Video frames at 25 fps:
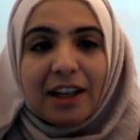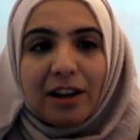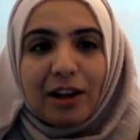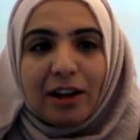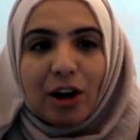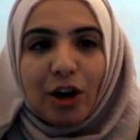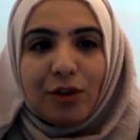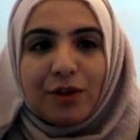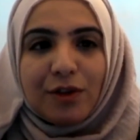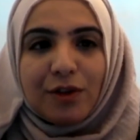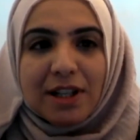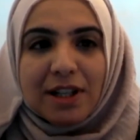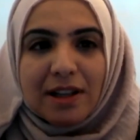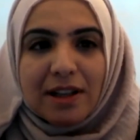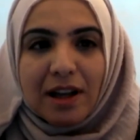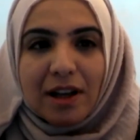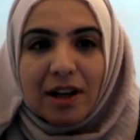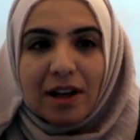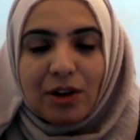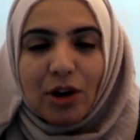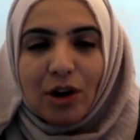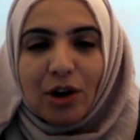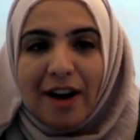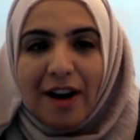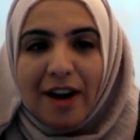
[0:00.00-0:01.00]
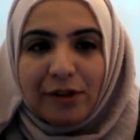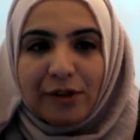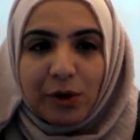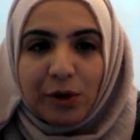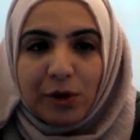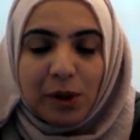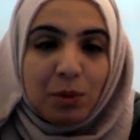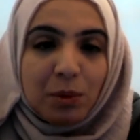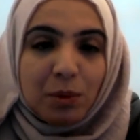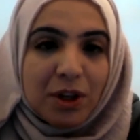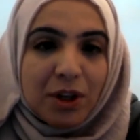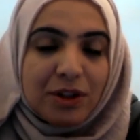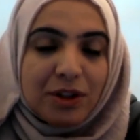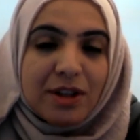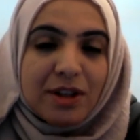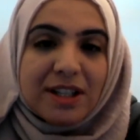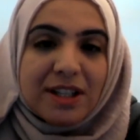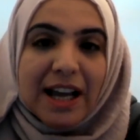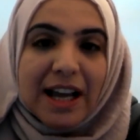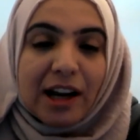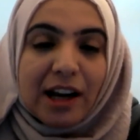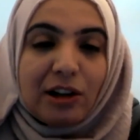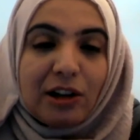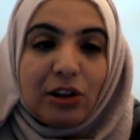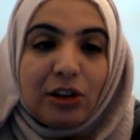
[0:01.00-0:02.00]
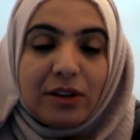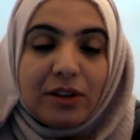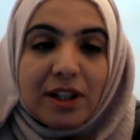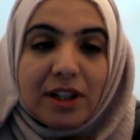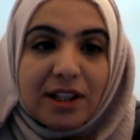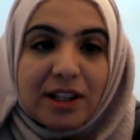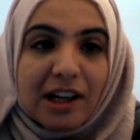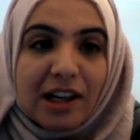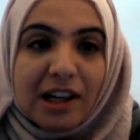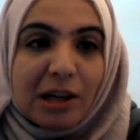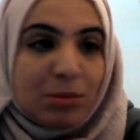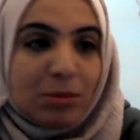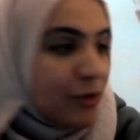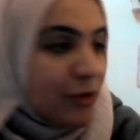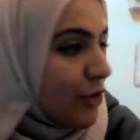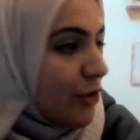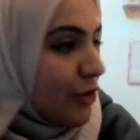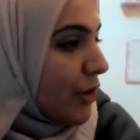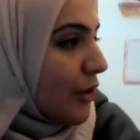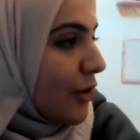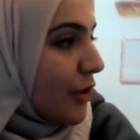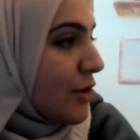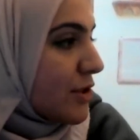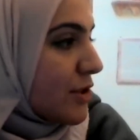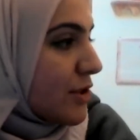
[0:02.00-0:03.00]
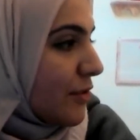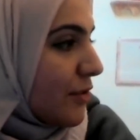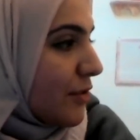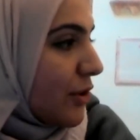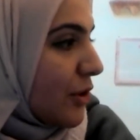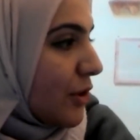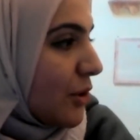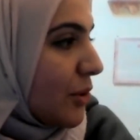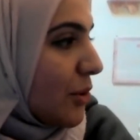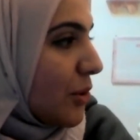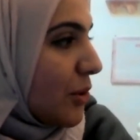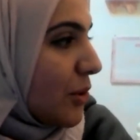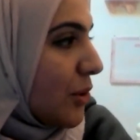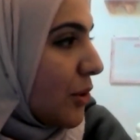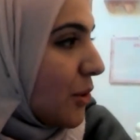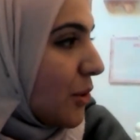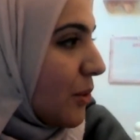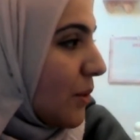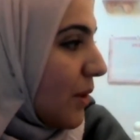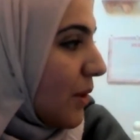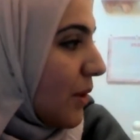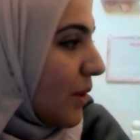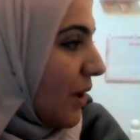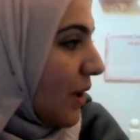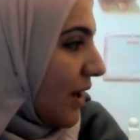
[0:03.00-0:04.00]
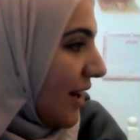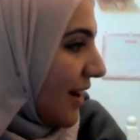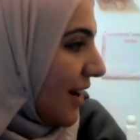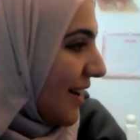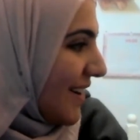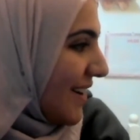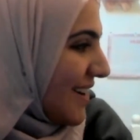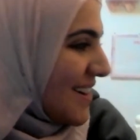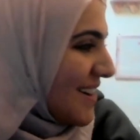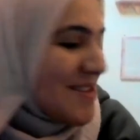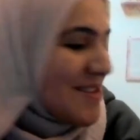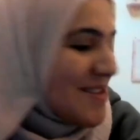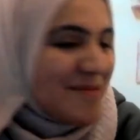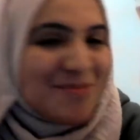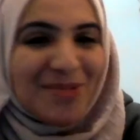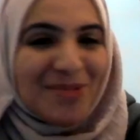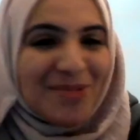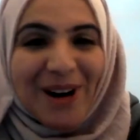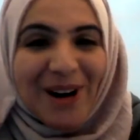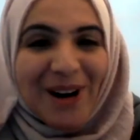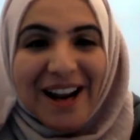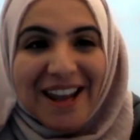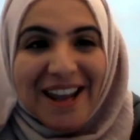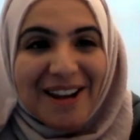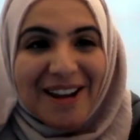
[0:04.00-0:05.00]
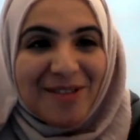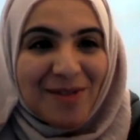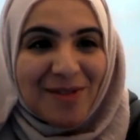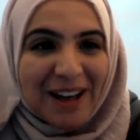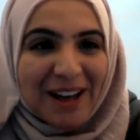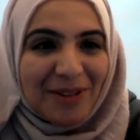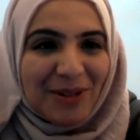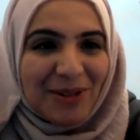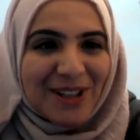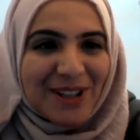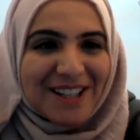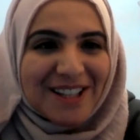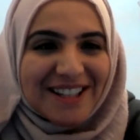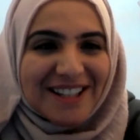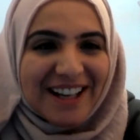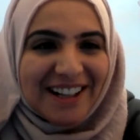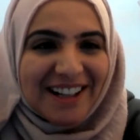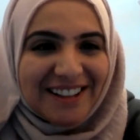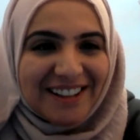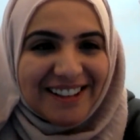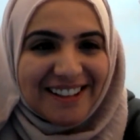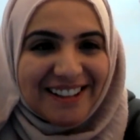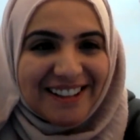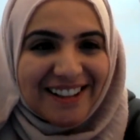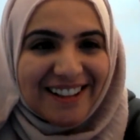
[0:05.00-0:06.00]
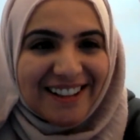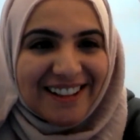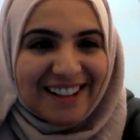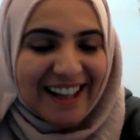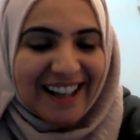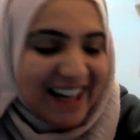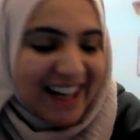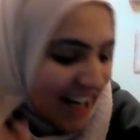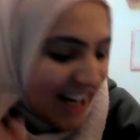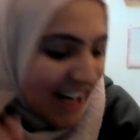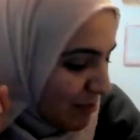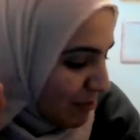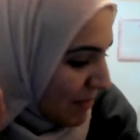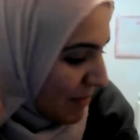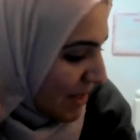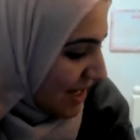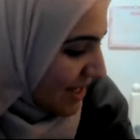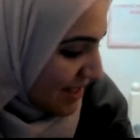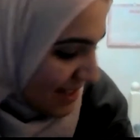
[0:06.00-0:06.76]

obviously not everyone wants to cycle in the dark, but for those of you who are brave and want to cycle in the dark, and I missed,